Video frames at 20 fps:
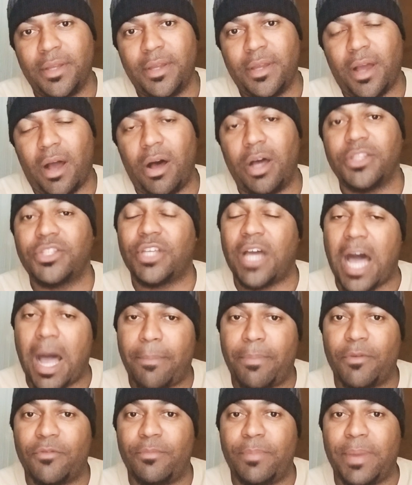on
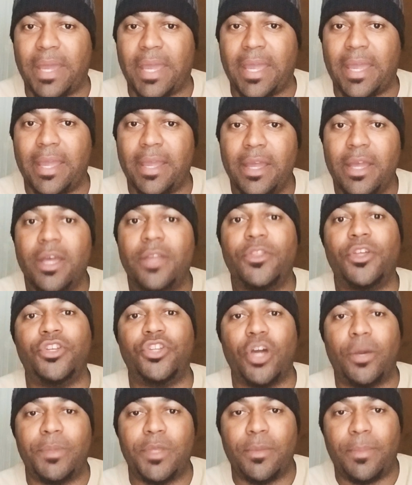top of being the
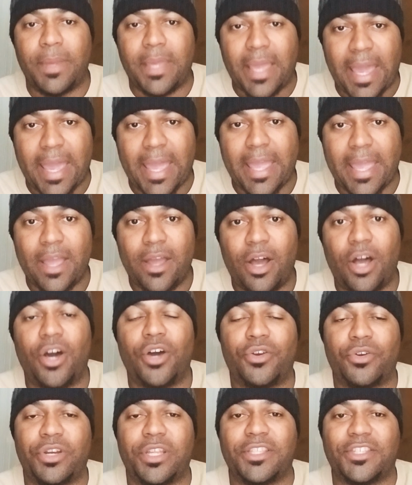WBA
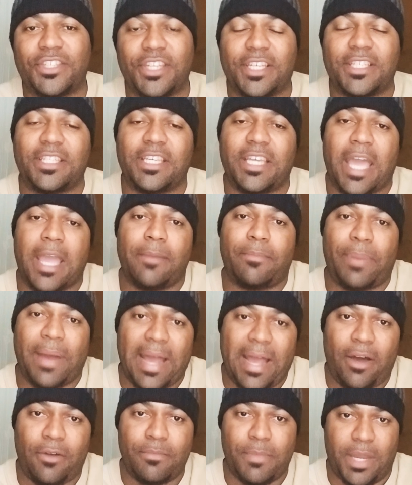168
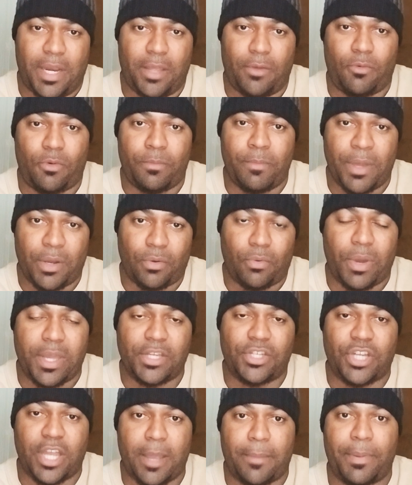pound middleweight
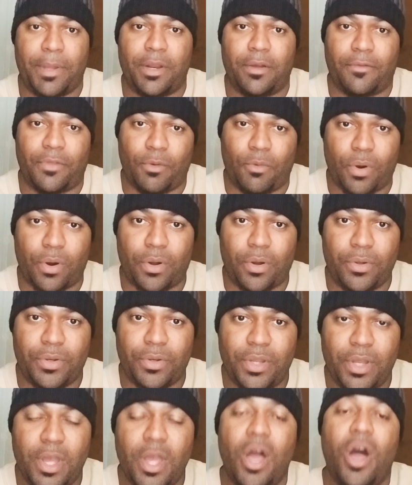champion of the world,
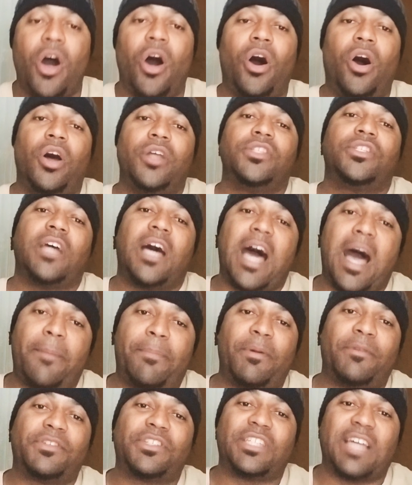on top
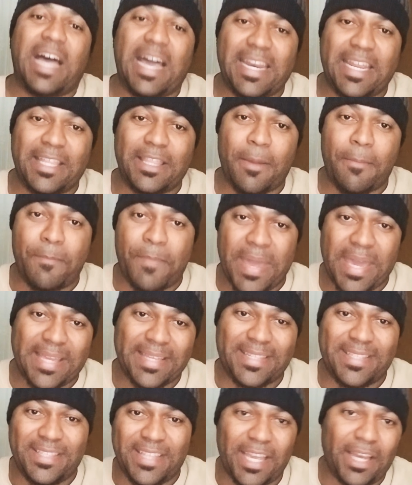of signing the
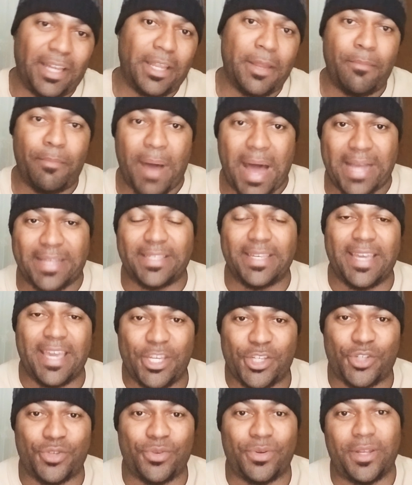biggest deal in boxing
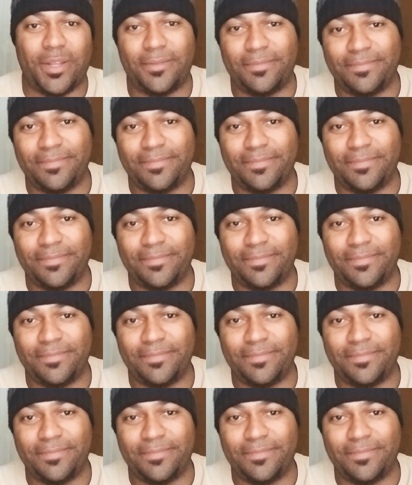history.